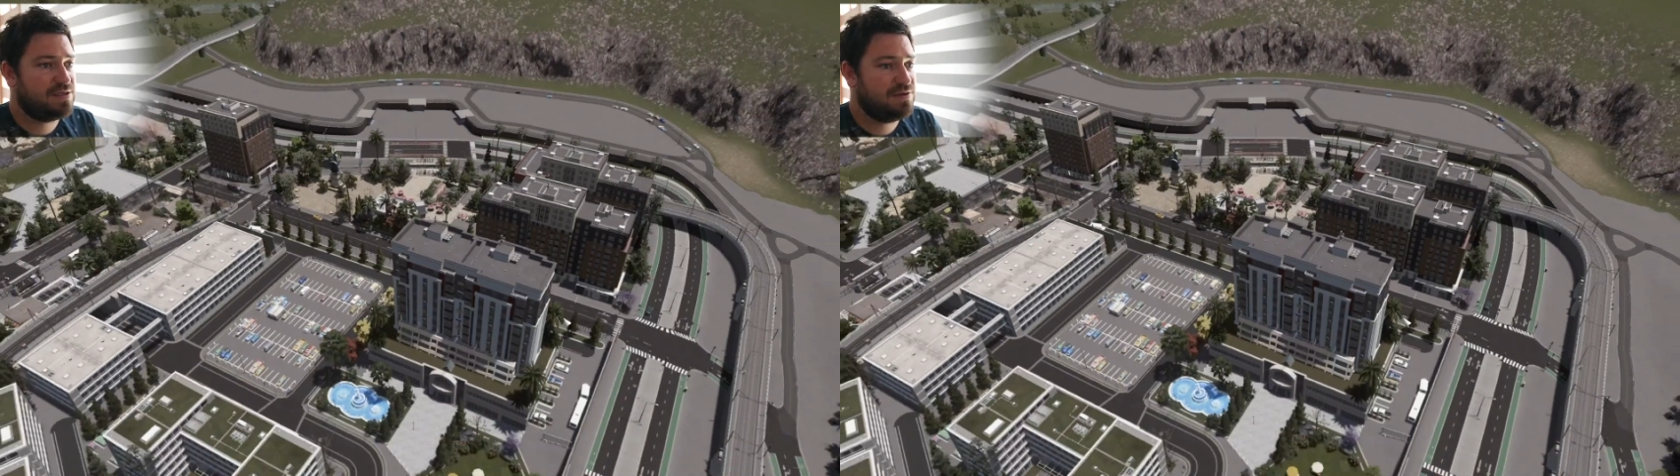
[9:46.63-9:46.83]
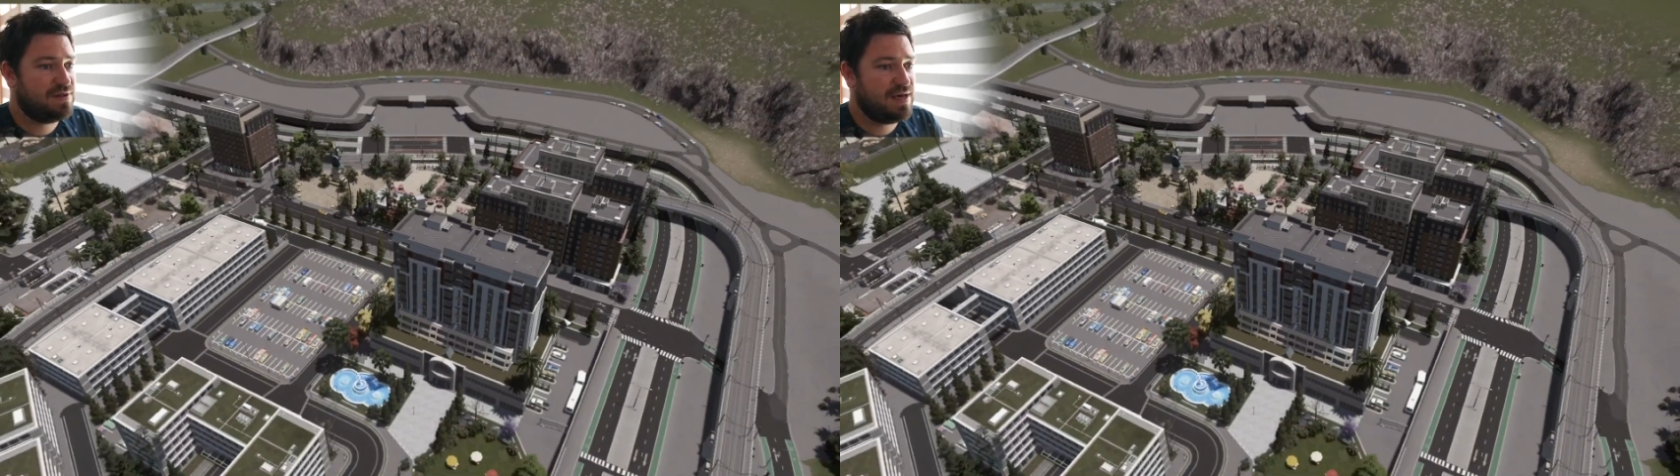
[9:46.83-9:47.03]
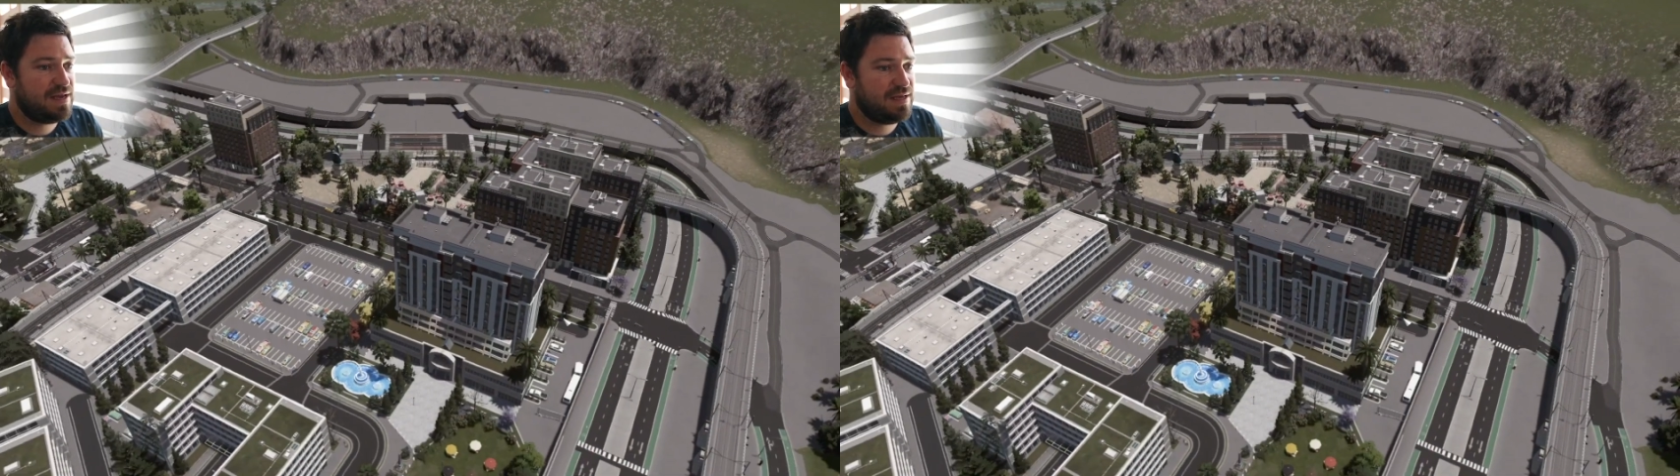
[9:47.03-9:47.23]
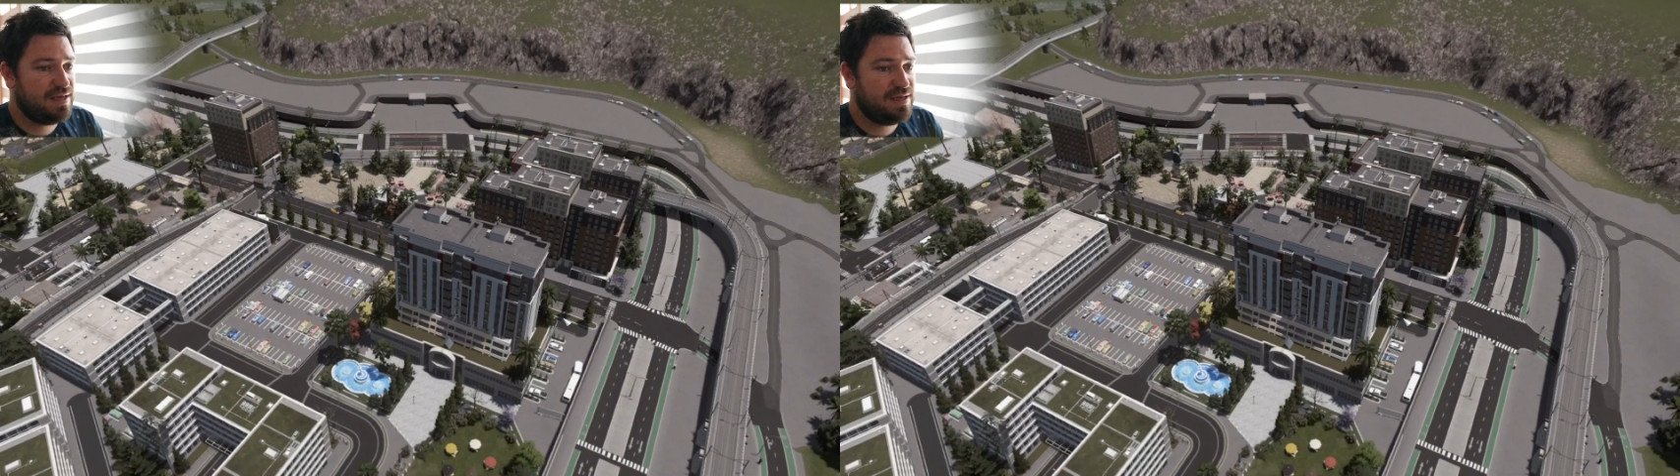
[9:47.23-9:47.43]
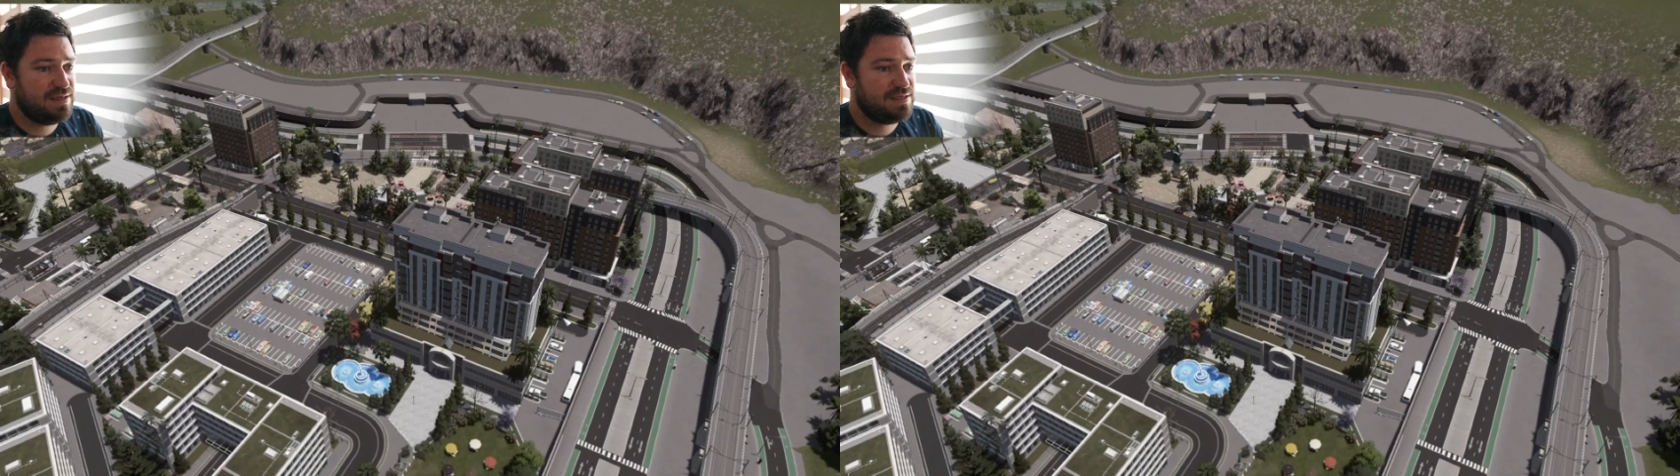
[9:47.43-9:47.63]
So that
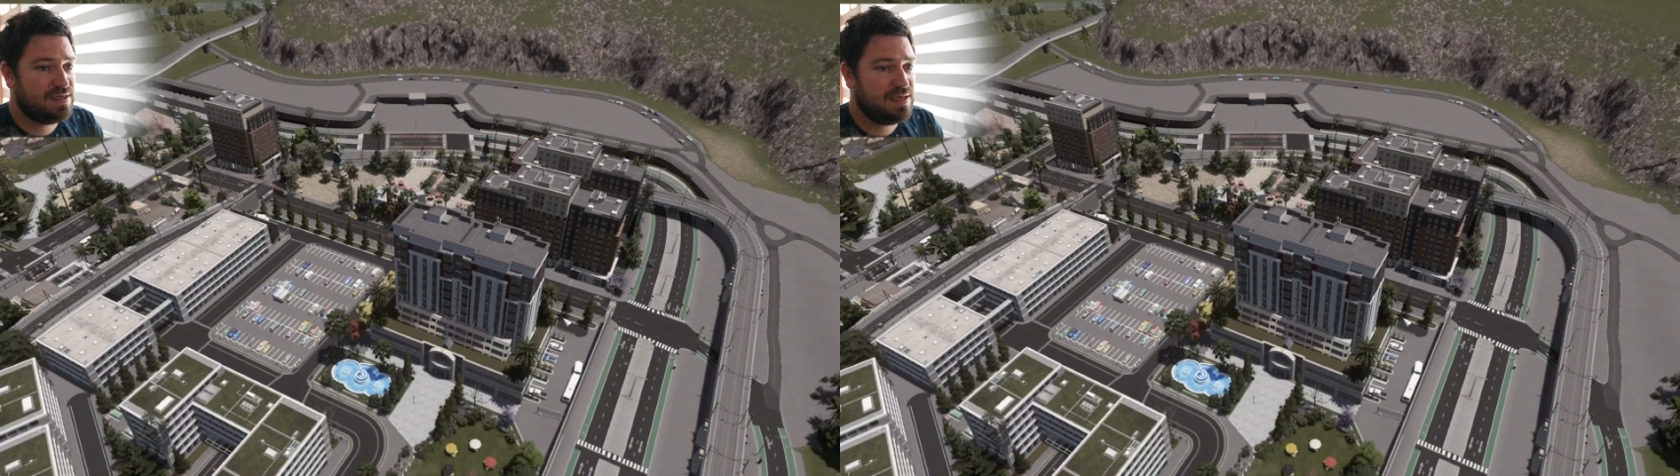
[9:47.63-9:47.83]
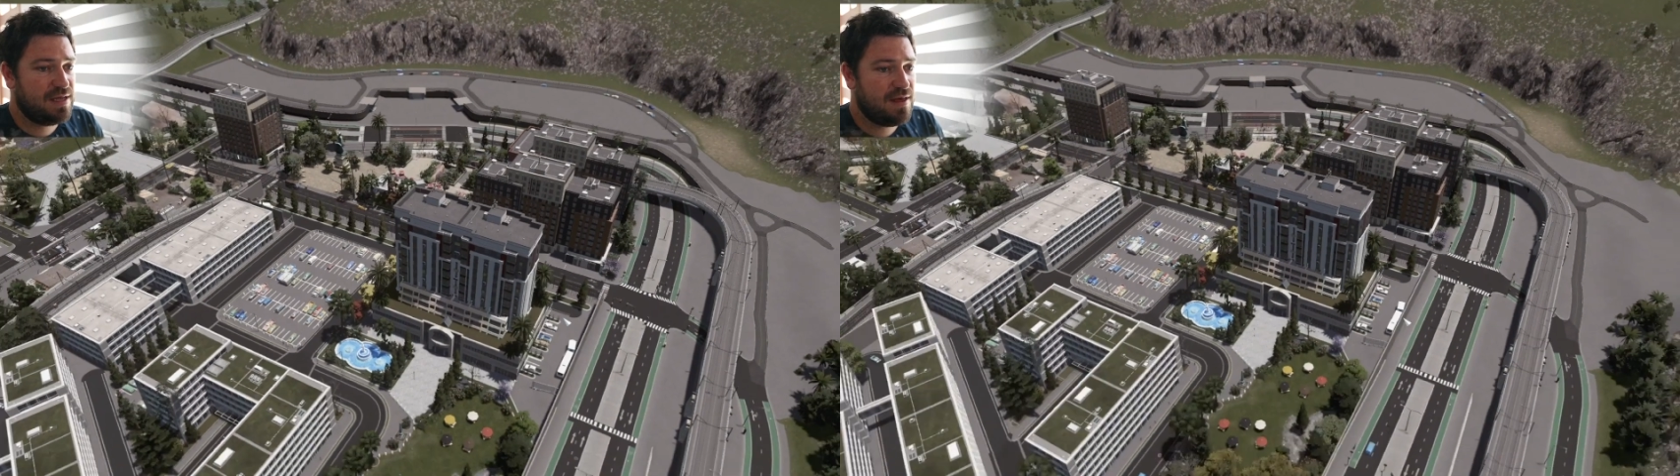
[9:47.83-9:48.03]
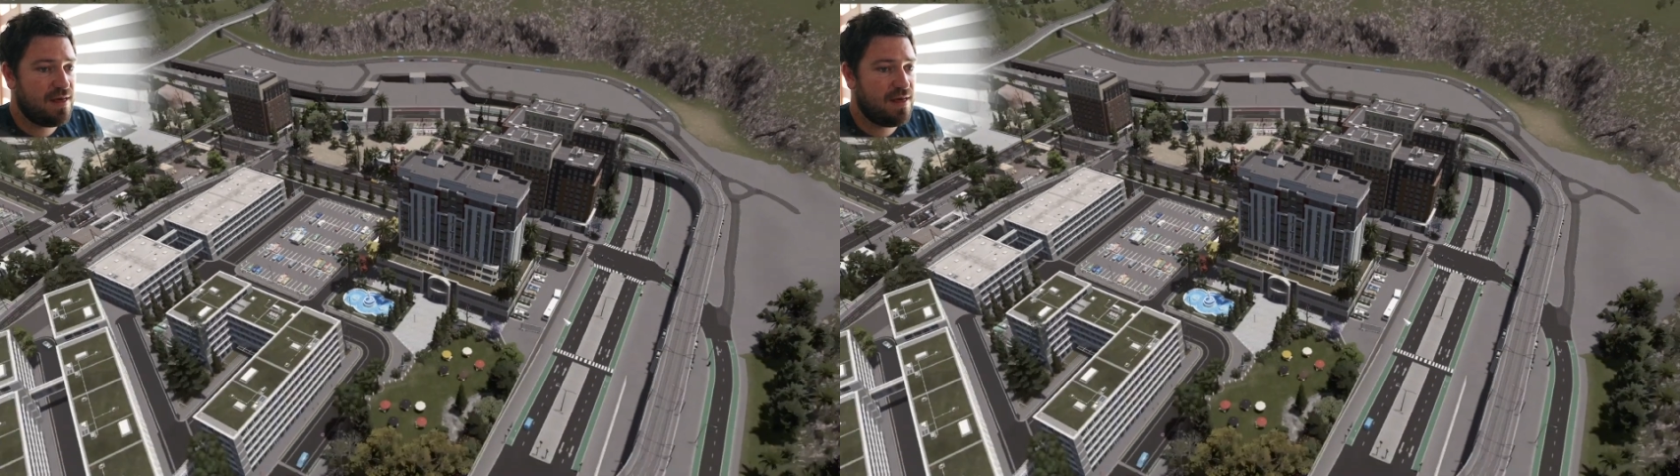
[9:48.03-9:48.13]
is